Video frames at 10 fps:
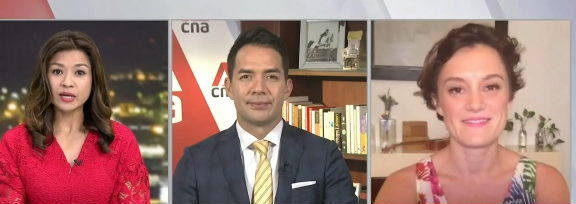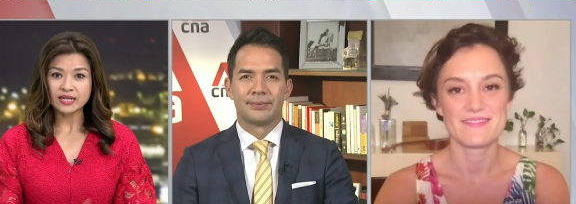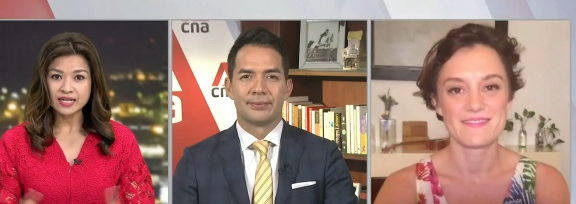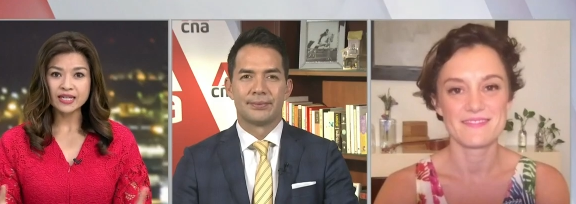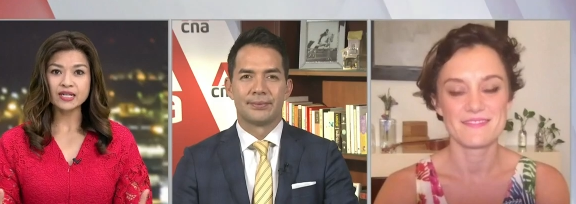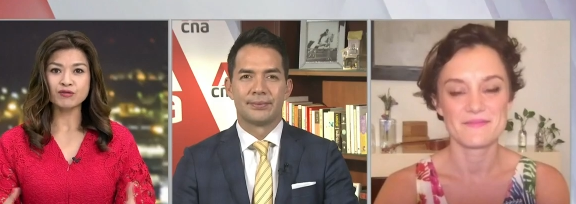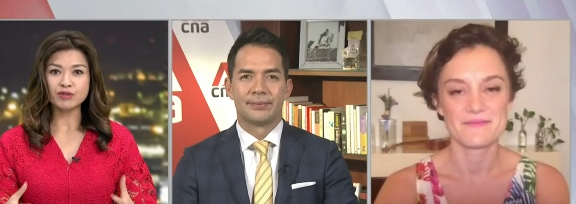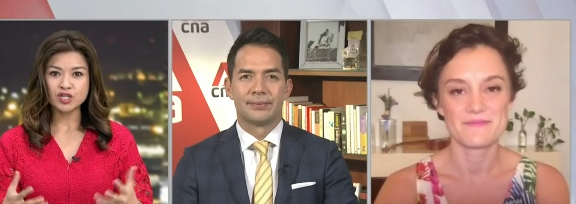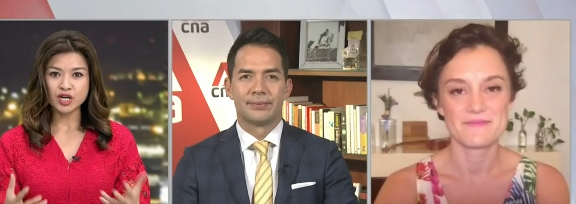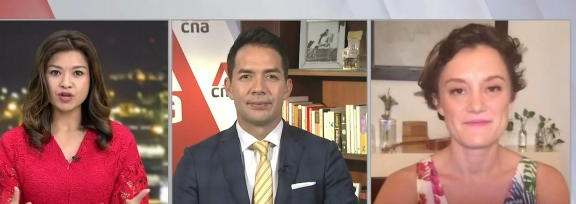Speaker 1: We need a
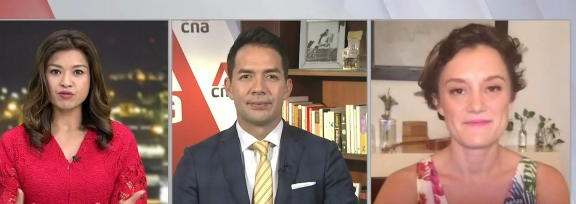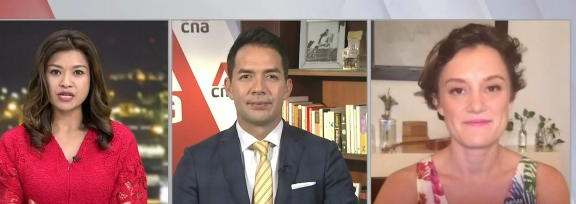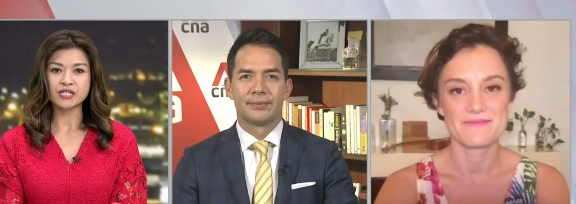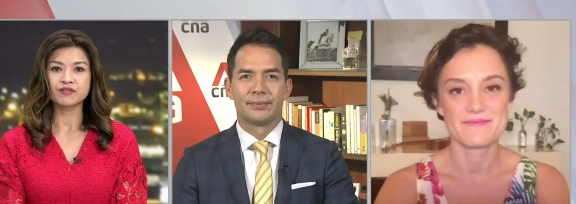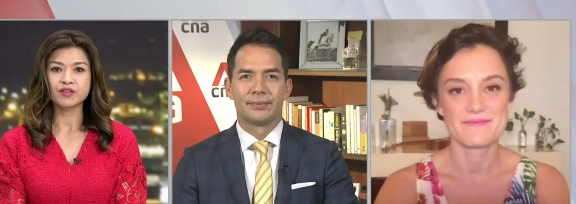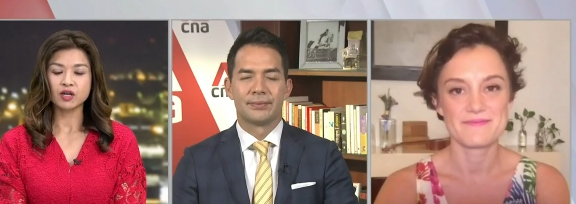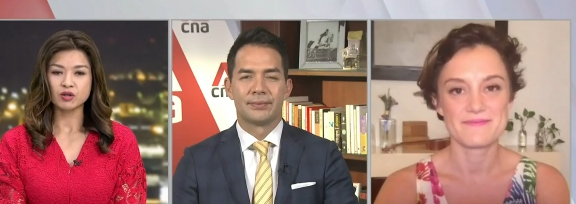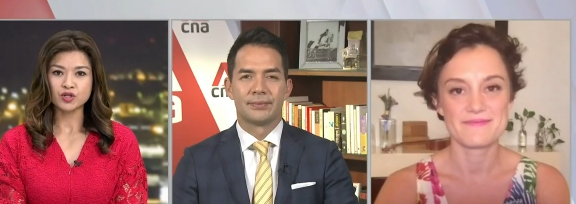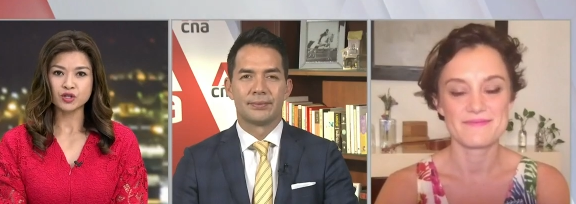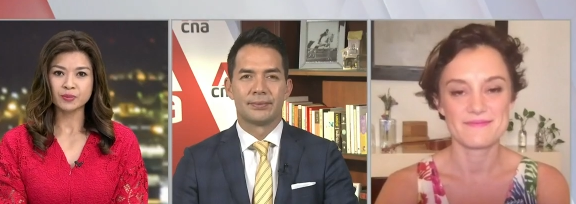regenerative
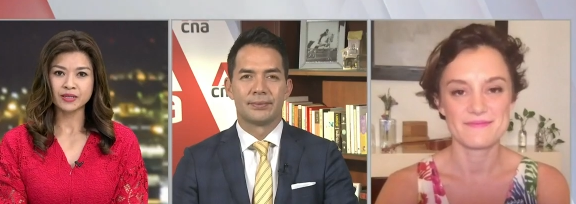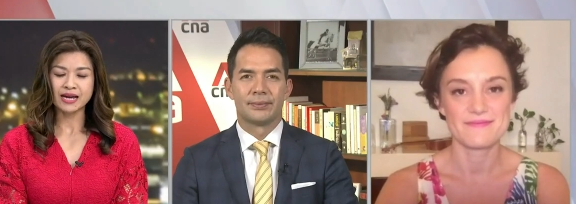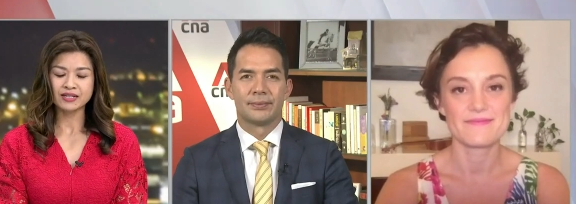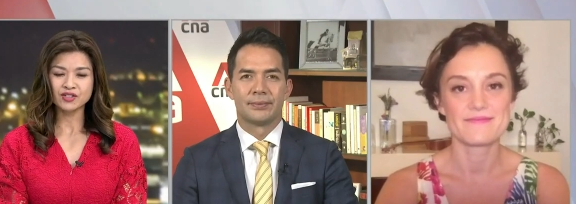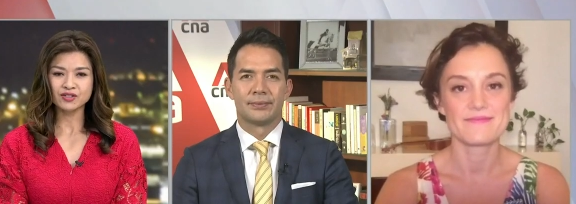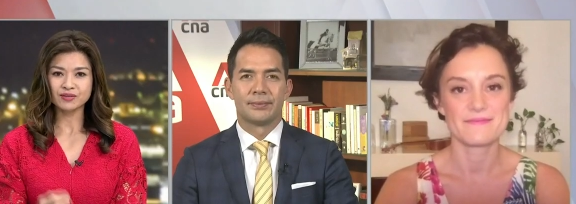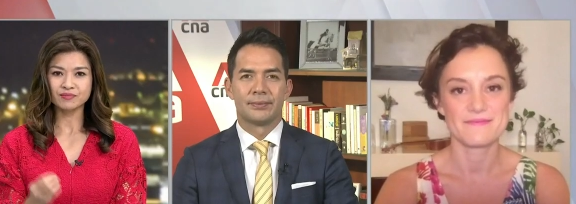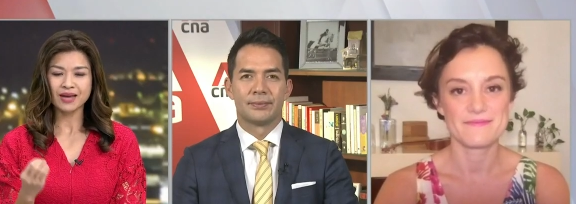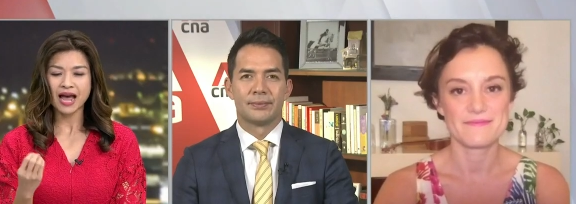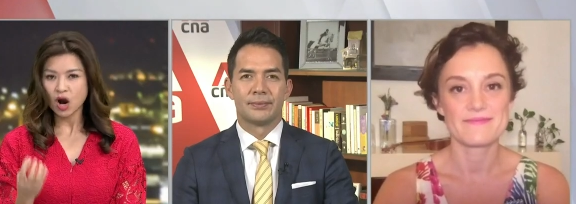culture, but just
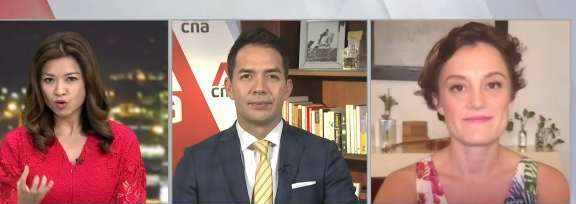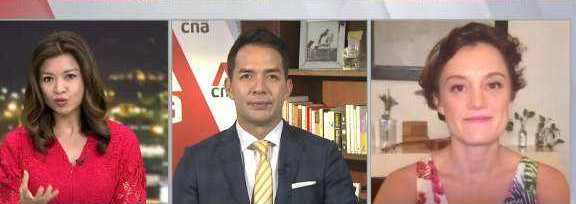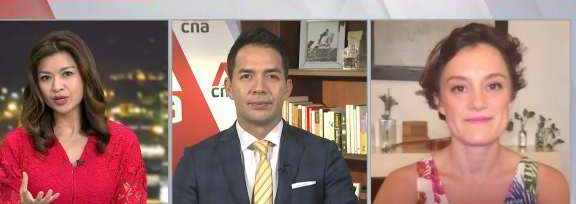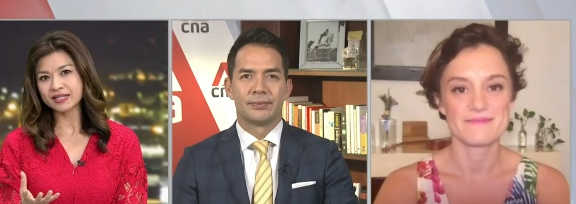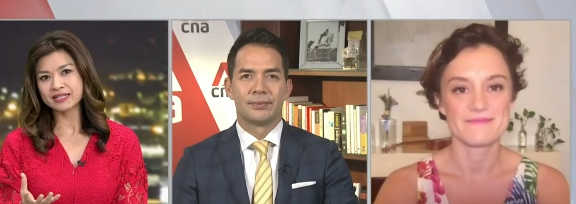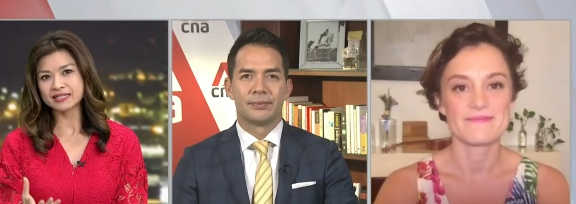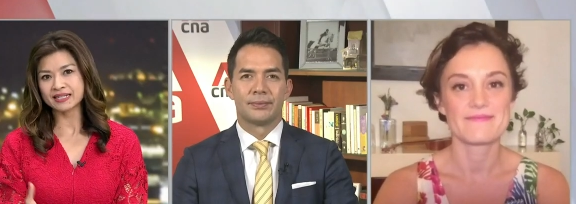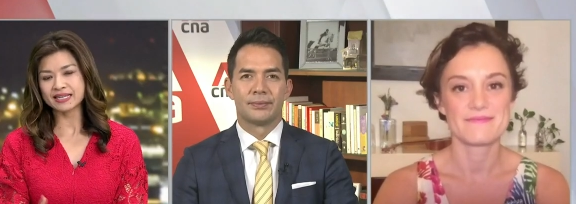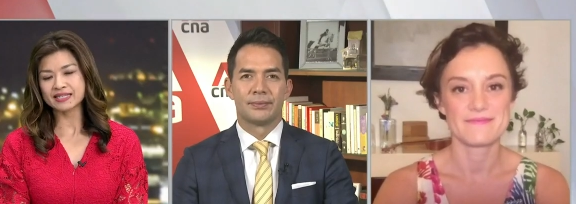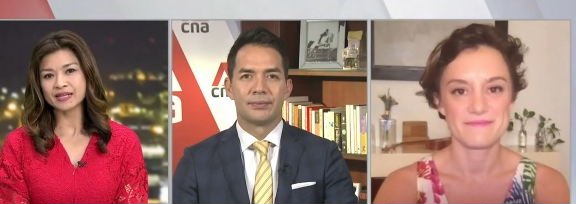how
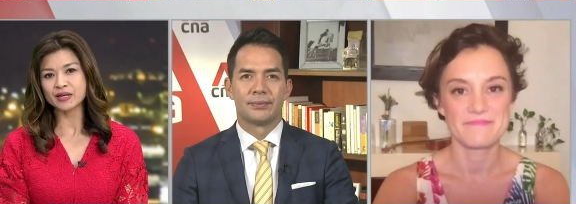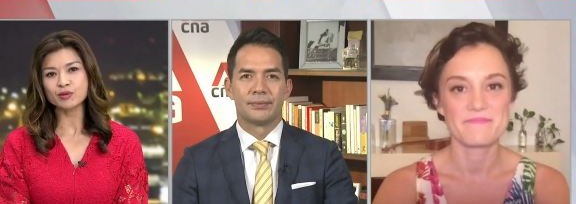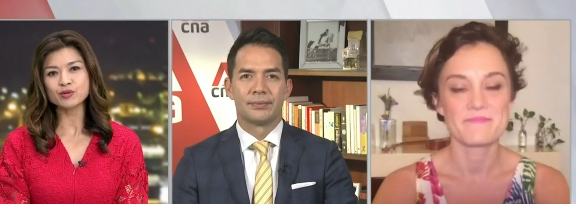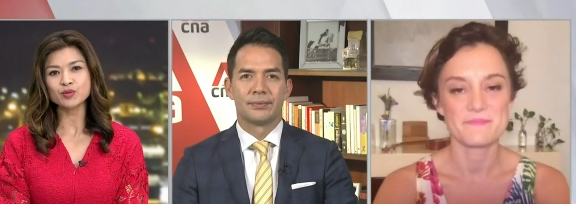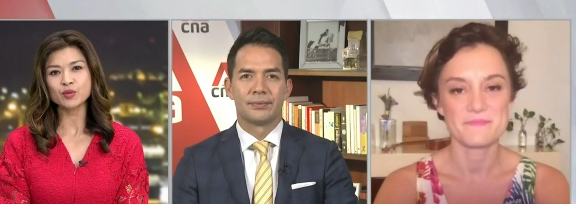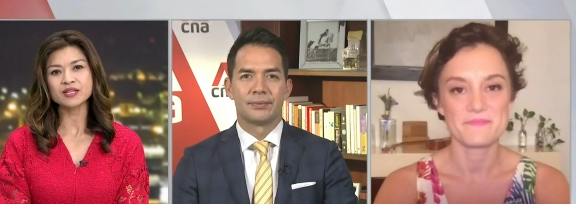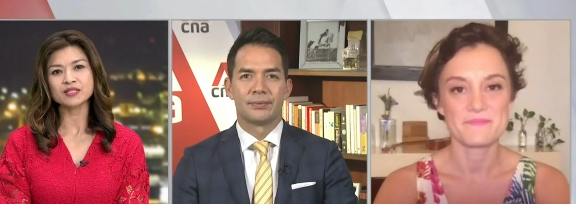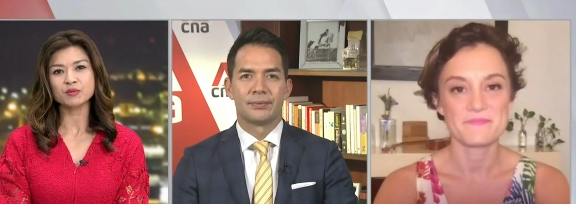realistic is it? And also, what are